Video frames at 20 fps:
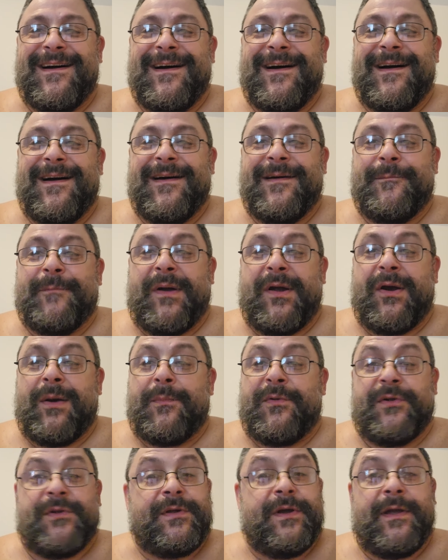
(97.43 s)
uh, my
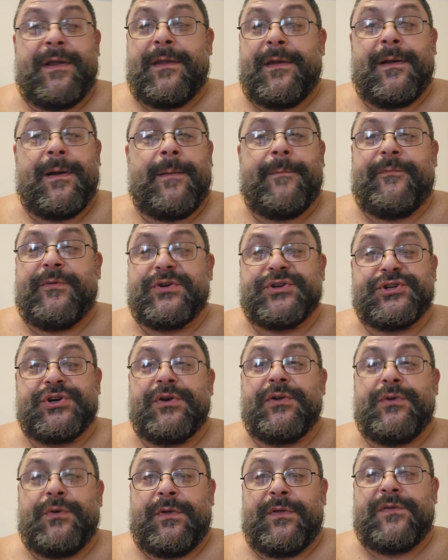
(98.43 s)
arms are tightening up for
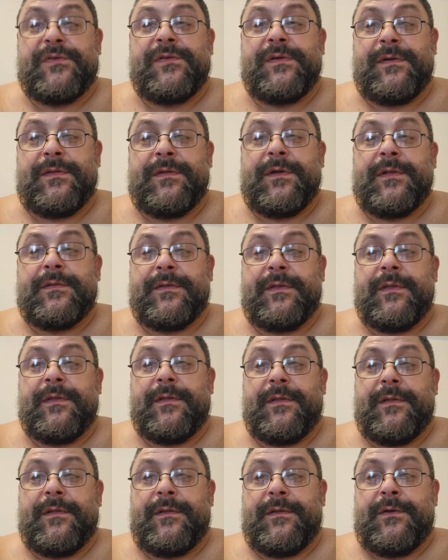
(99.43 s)
sure. You can see the
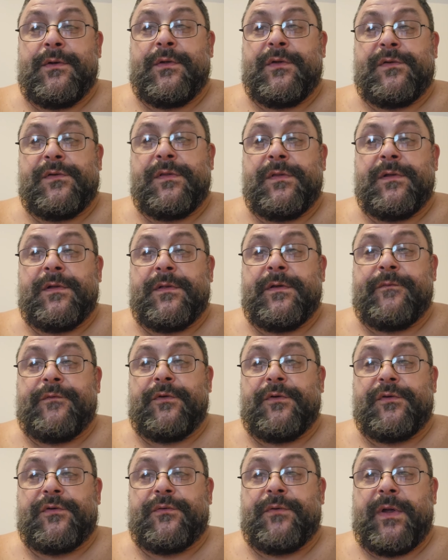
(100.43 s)
you can see the
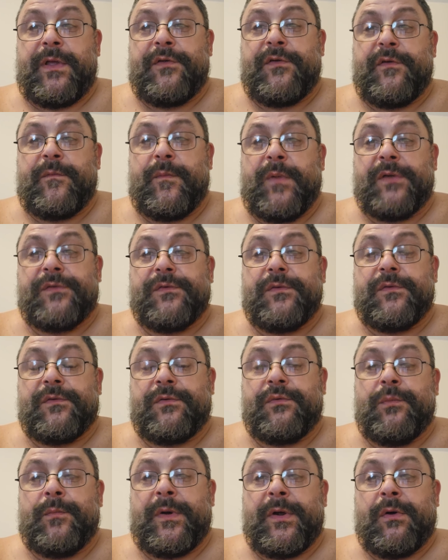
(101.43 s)
different strands of muscles
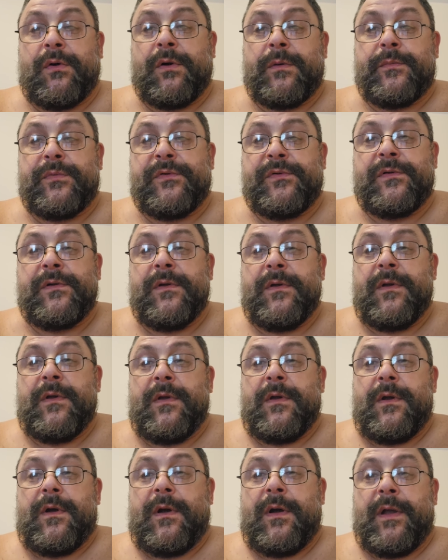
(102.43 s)
through my arms.
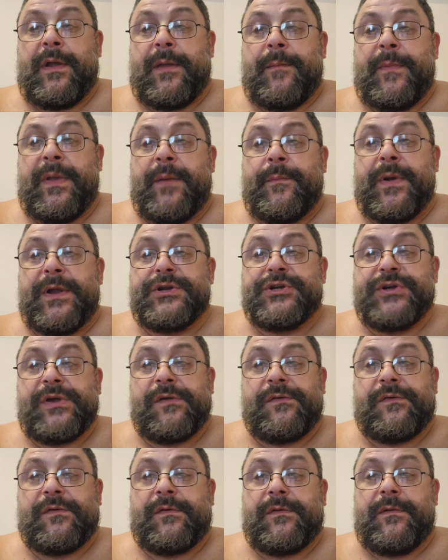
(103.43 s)
Uh, I can make my
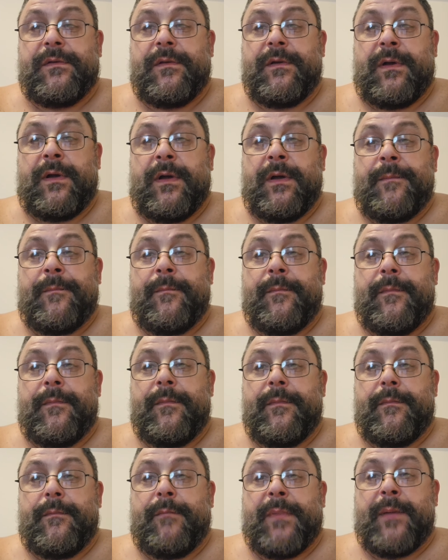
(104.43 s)
chest, uh,
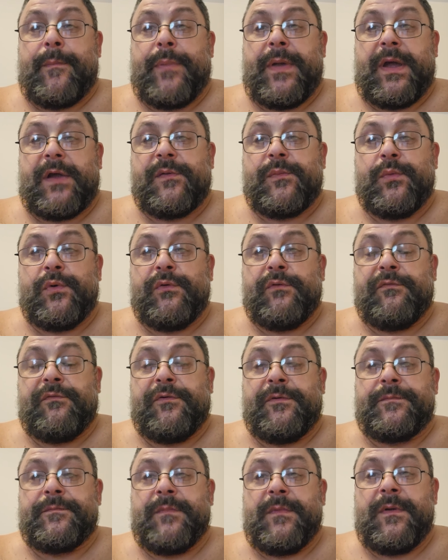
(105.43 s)
my pecs move,
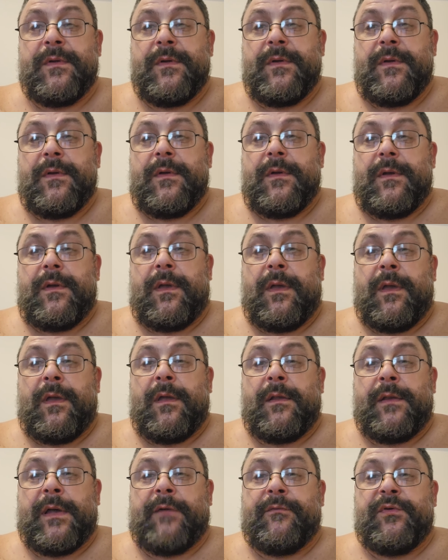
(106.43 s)

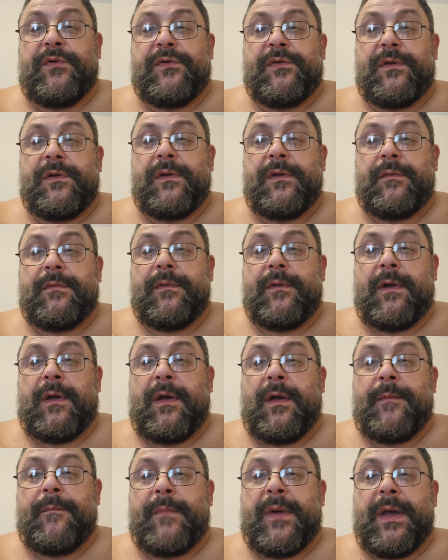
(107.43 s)
and obviously
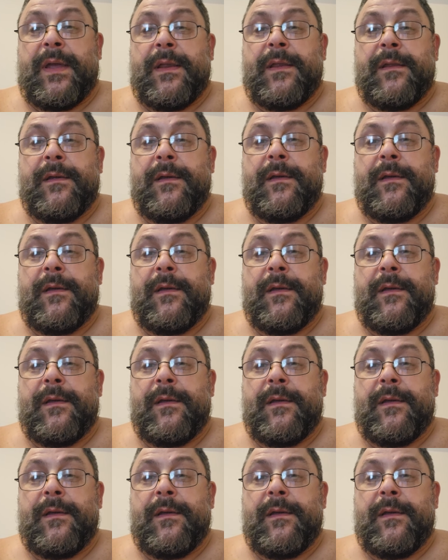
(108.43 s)
uh, my